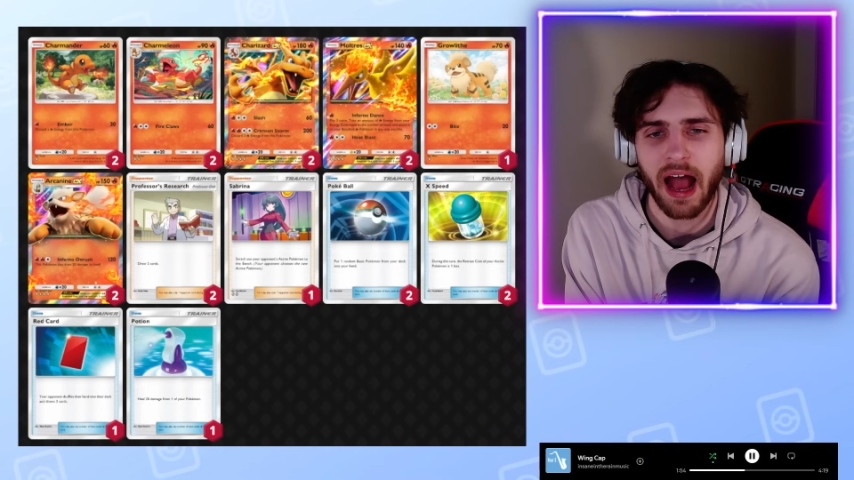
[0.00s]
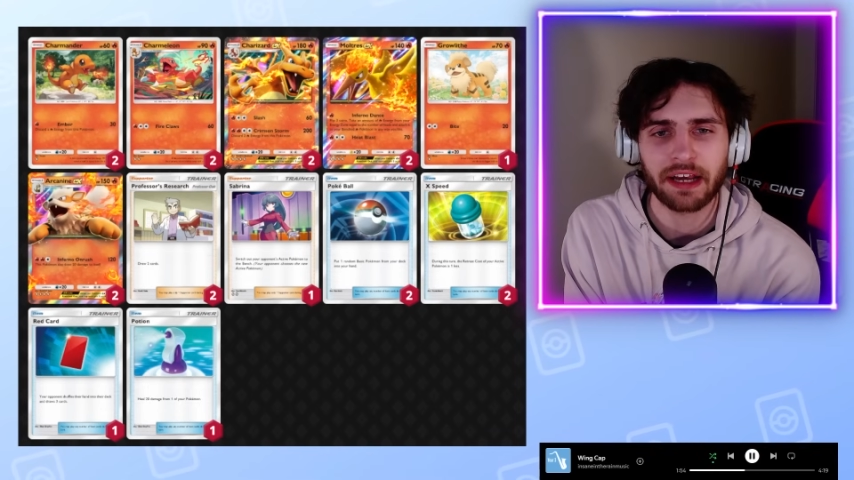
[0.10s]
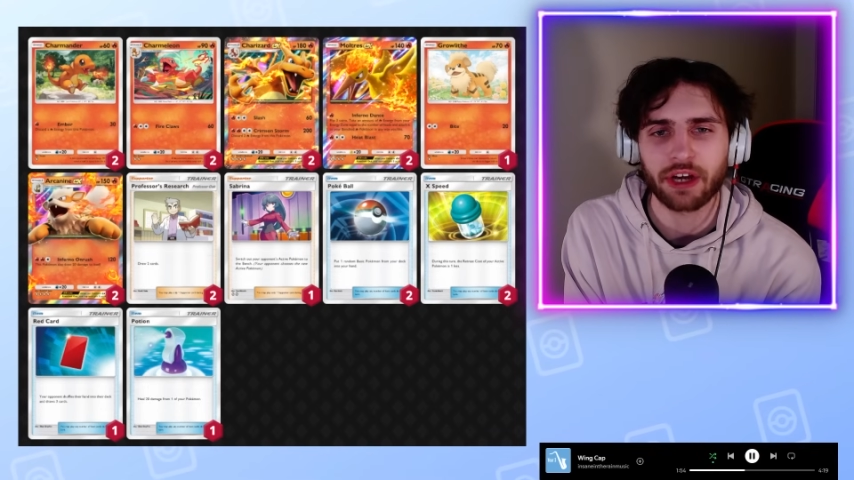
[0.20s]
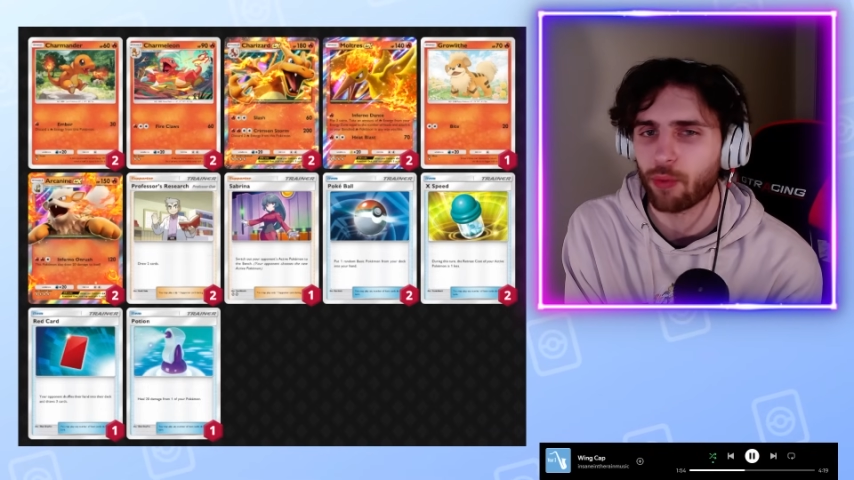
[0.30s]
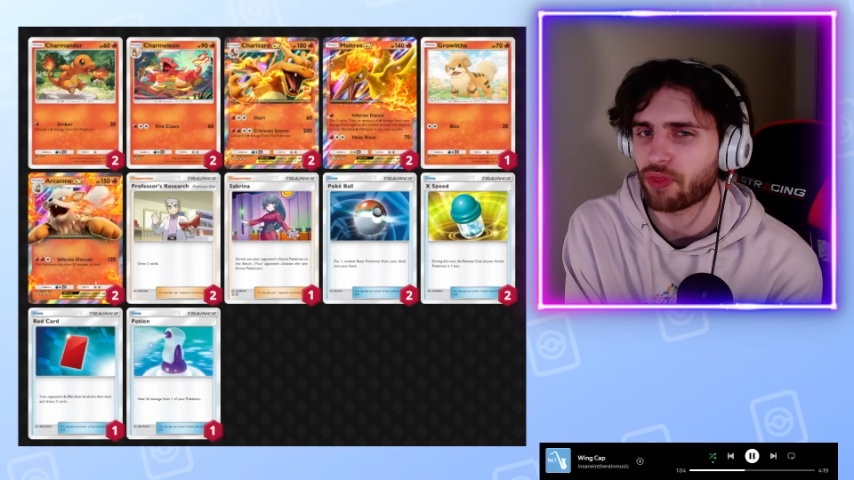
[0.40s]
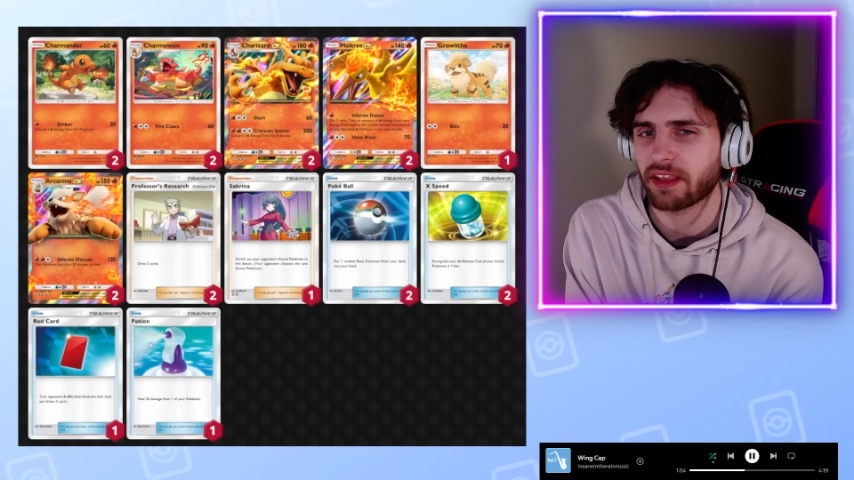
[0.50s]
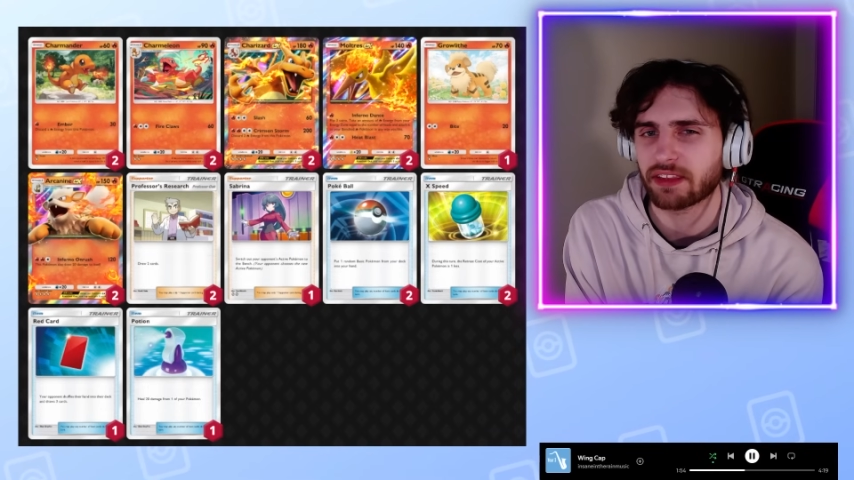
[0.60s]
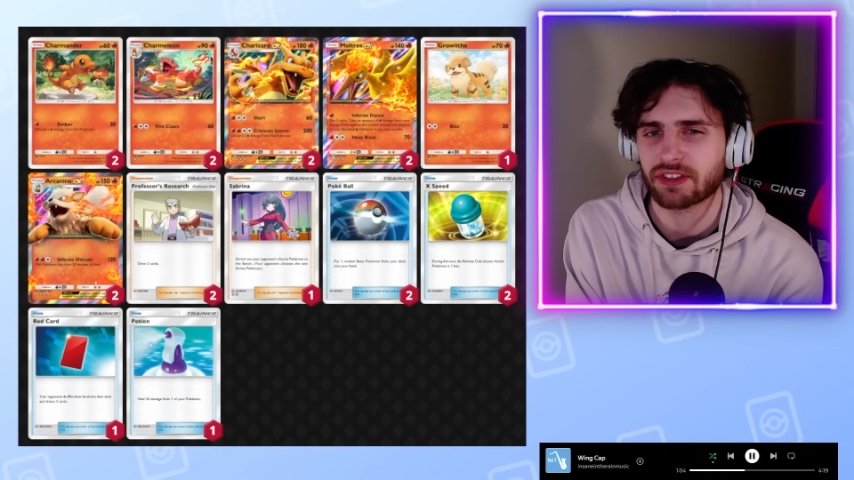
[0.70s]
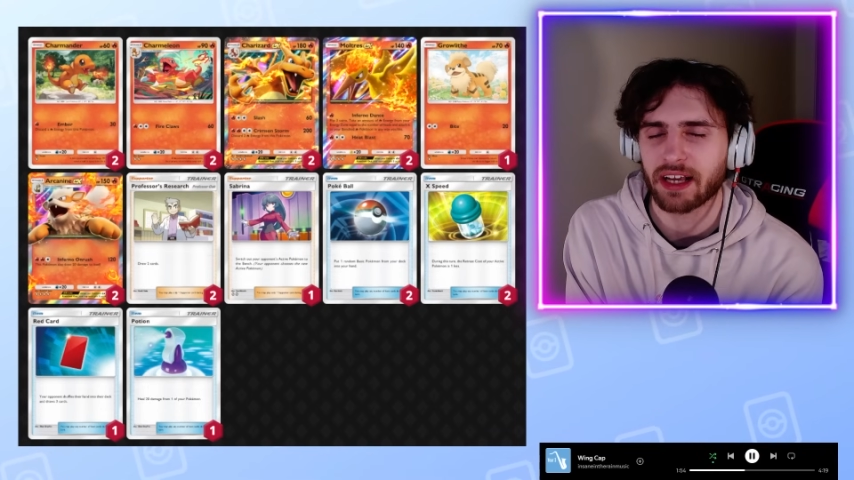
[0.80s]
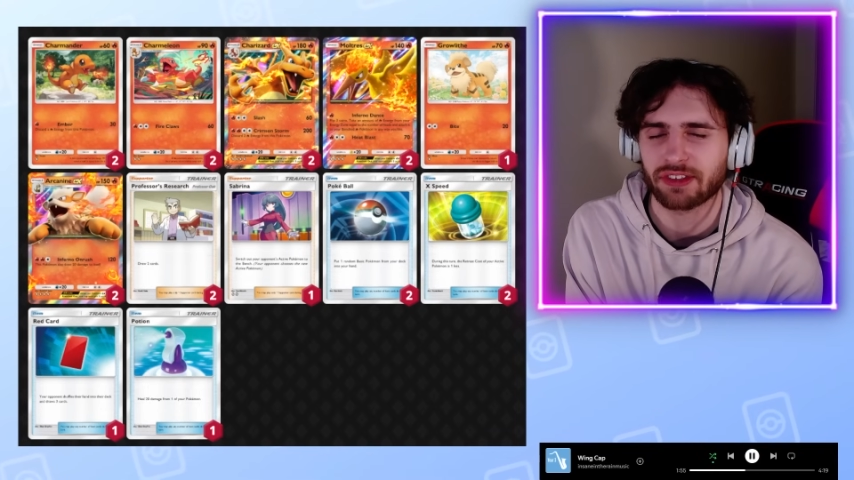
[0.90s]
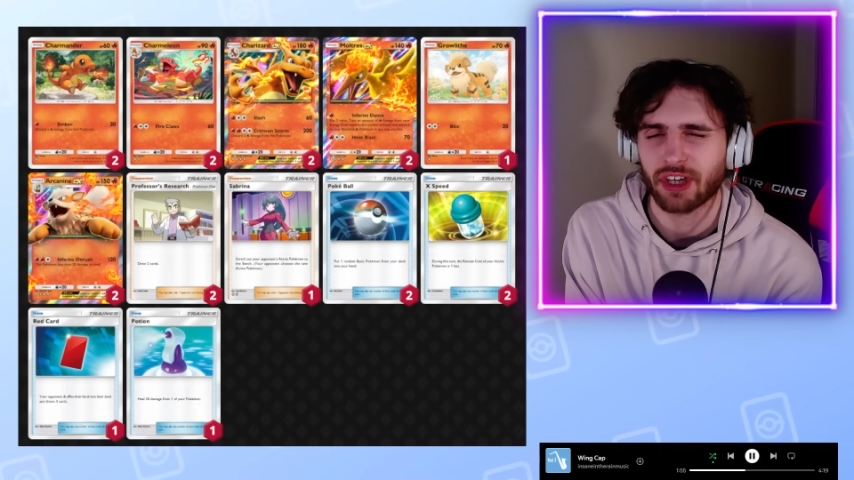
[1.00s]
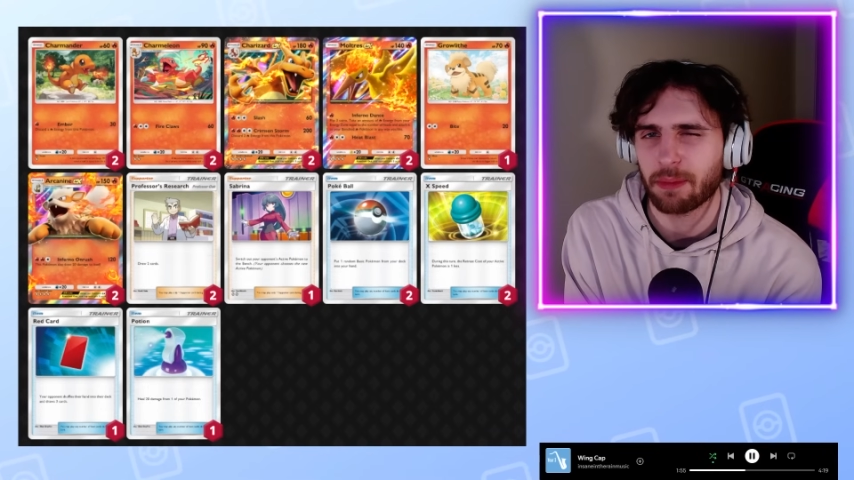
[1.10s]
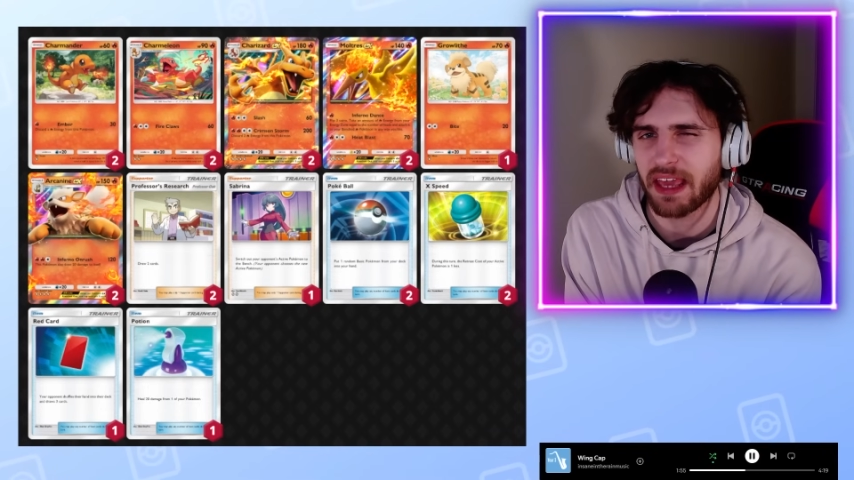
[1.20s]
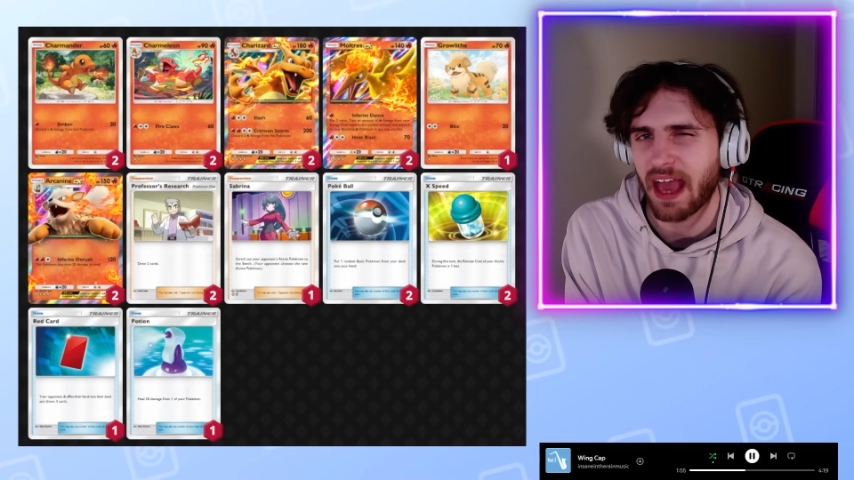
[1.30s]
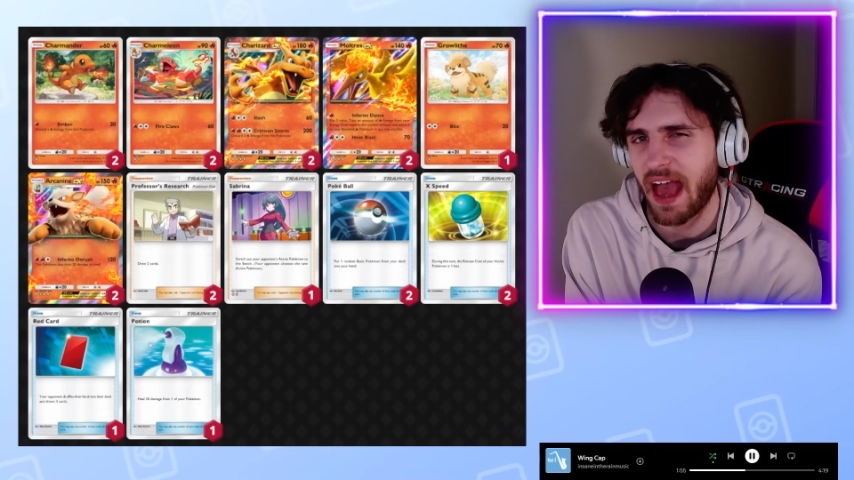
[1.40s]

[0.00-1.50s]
I don't think this deck's going to be